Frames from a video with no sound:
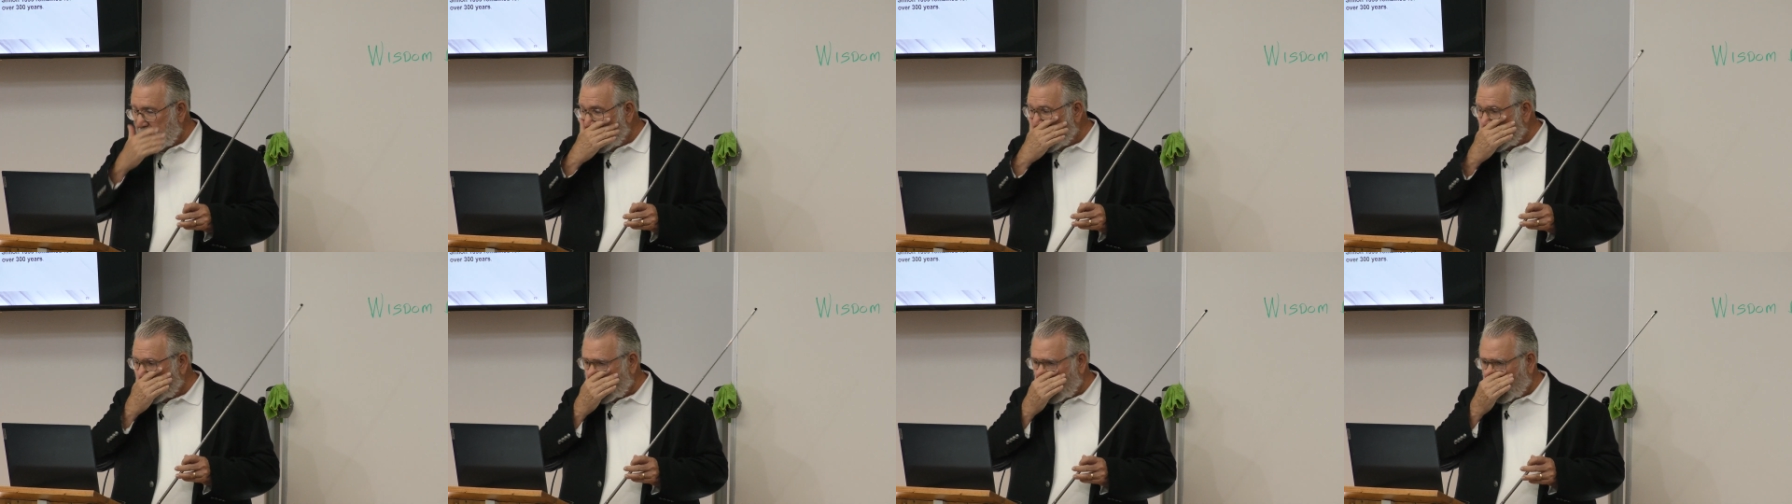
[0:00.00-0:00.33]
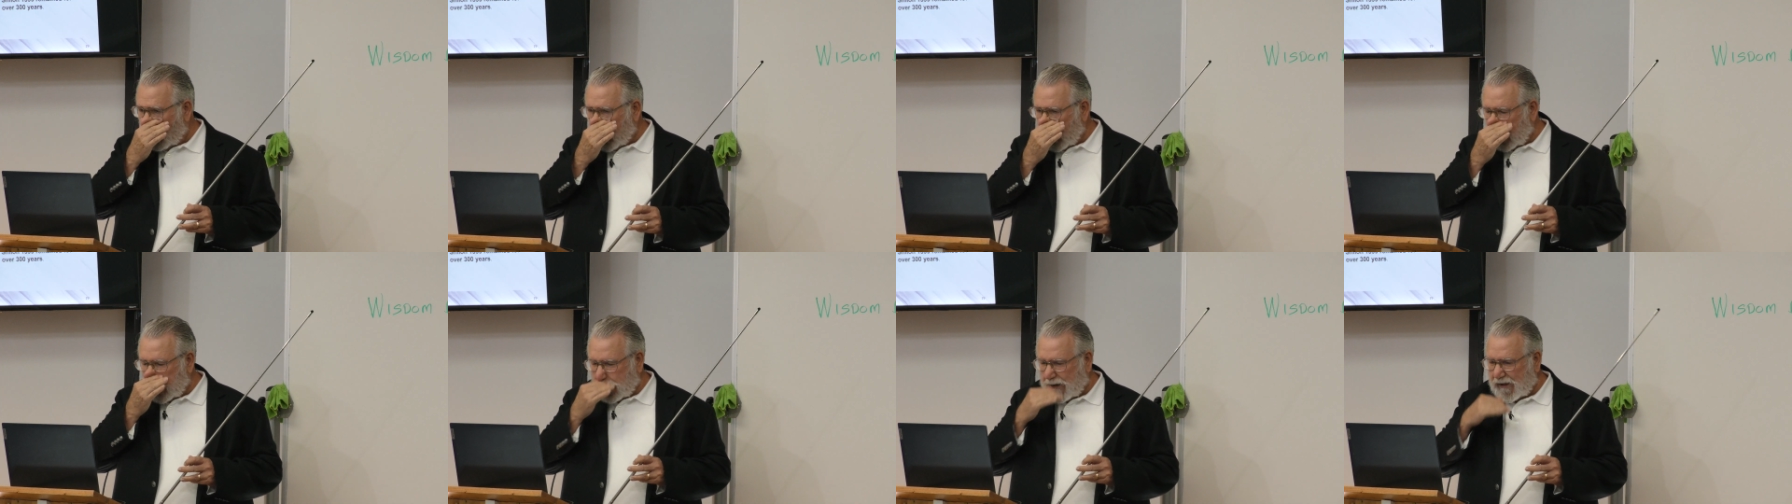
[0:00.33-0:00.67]
so
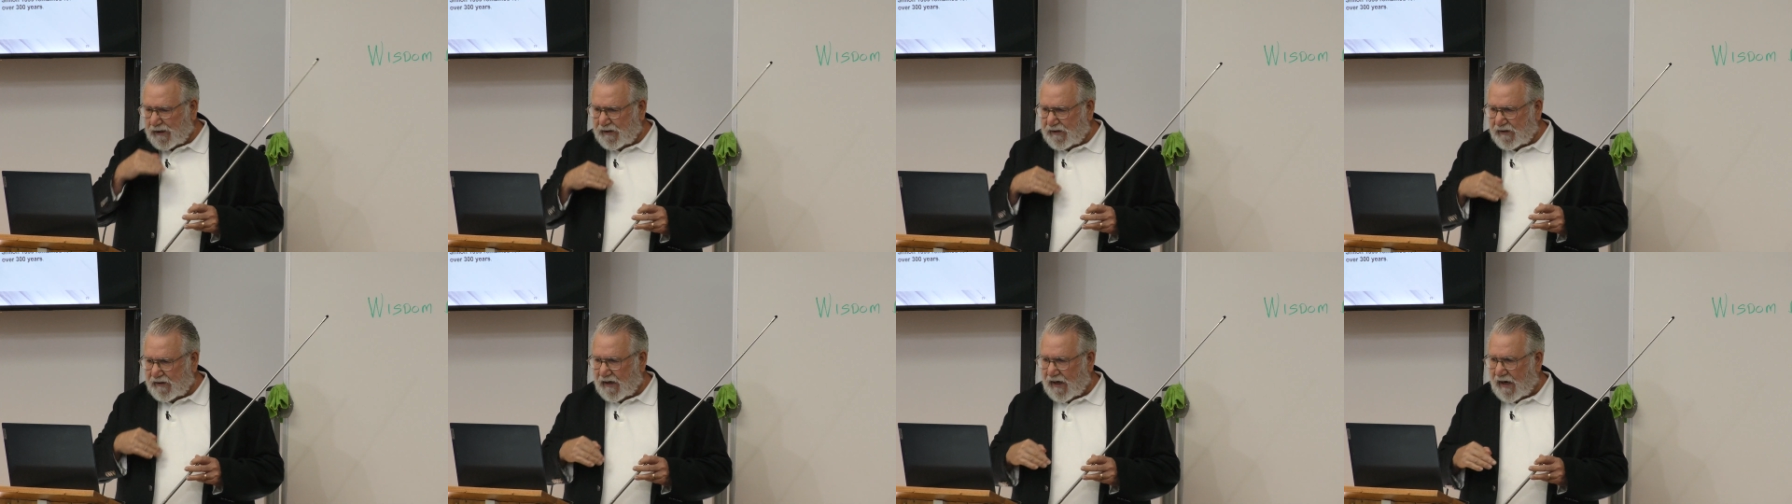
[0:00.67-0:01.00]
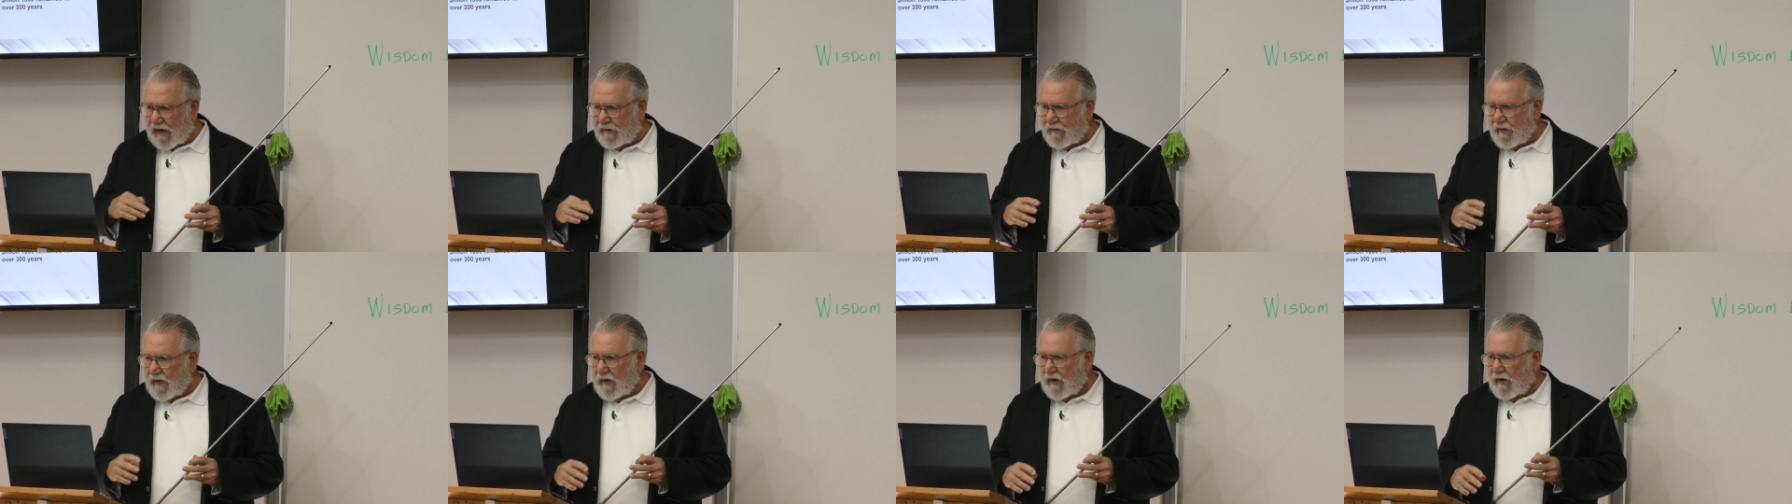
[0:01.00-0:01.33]
this is,
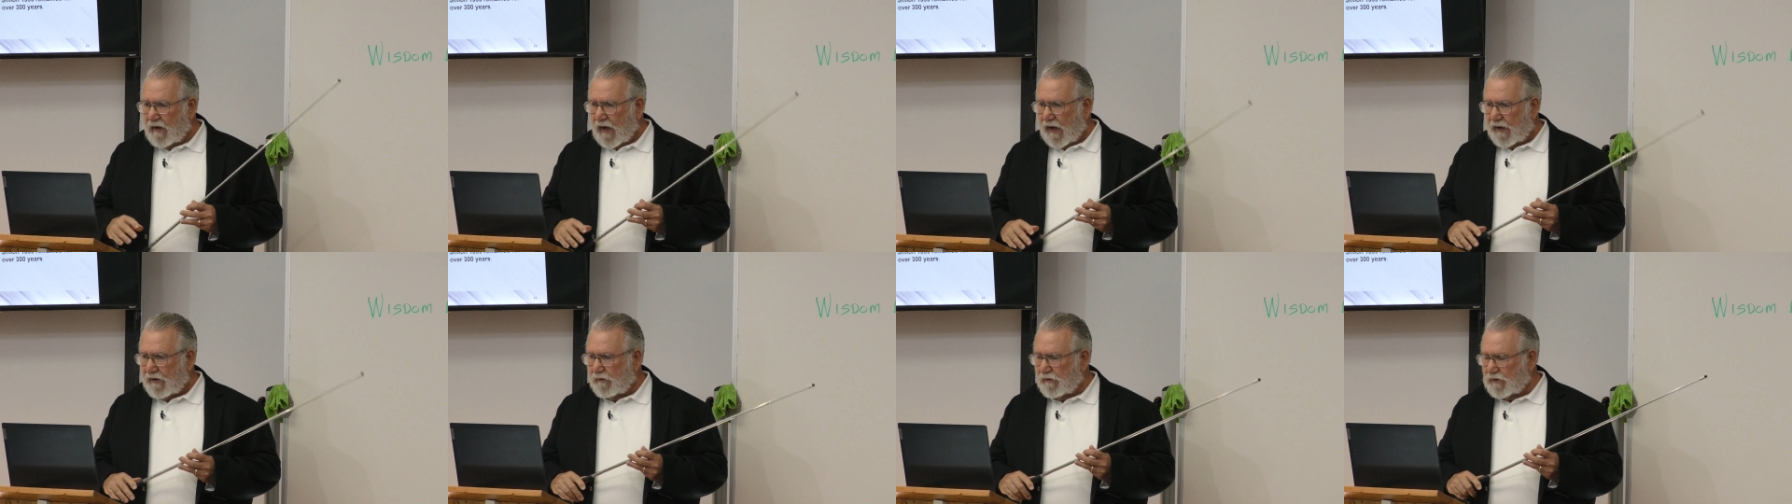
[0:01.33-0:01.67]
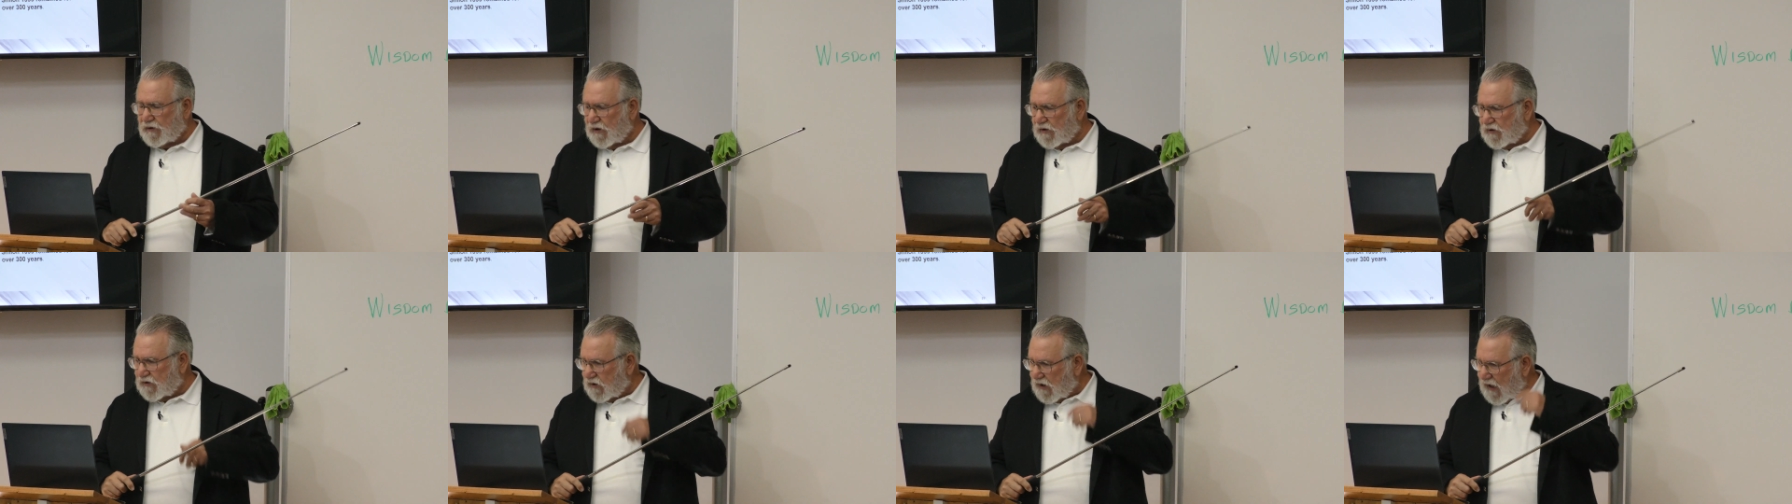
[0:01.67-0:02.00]
I use
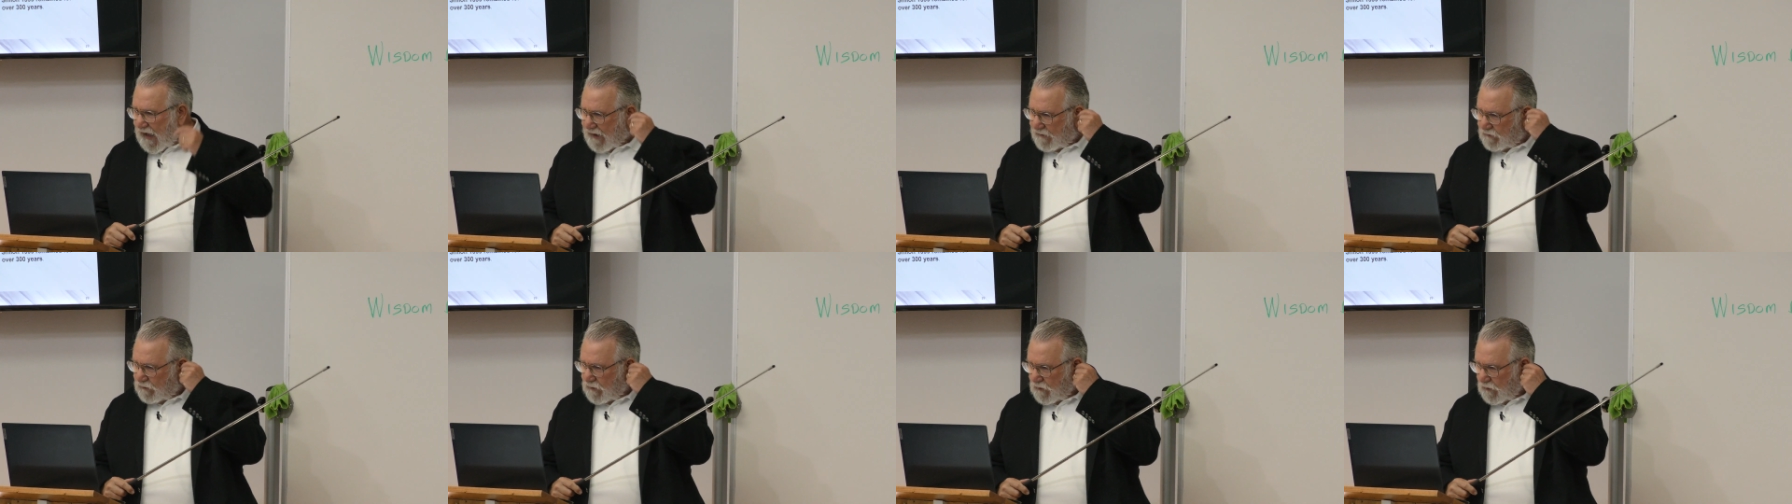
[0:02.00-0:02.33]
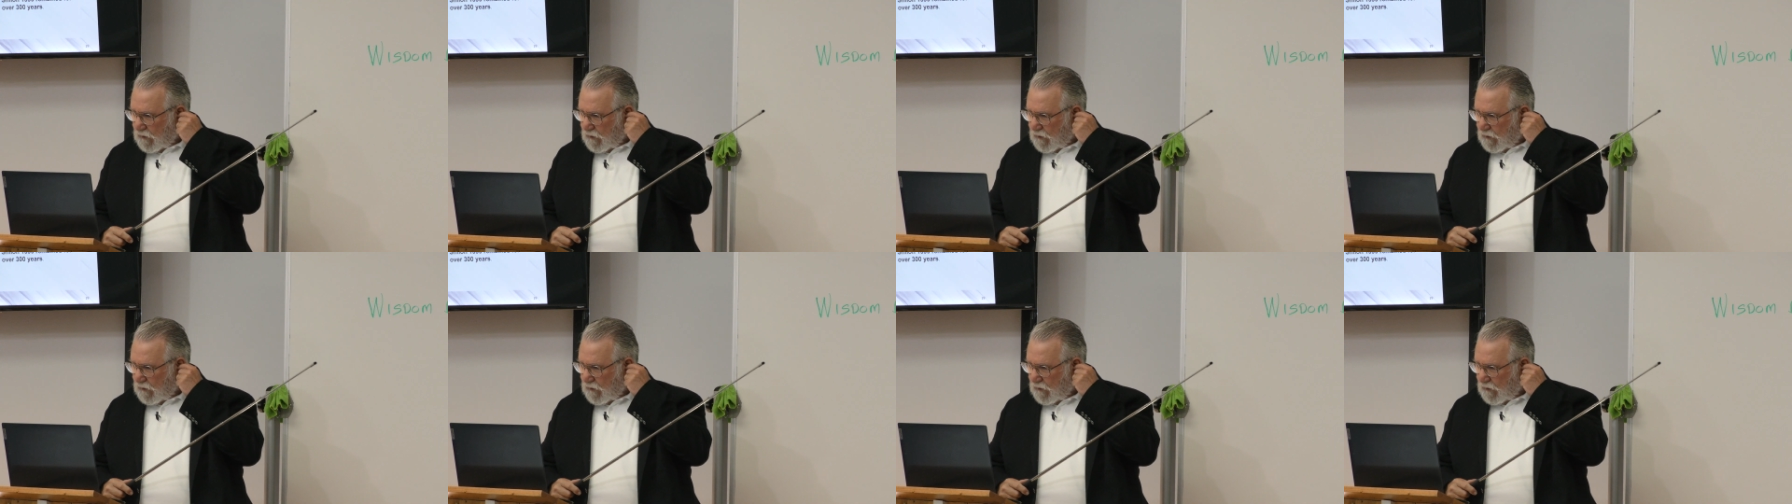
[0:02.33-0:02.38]
this slide when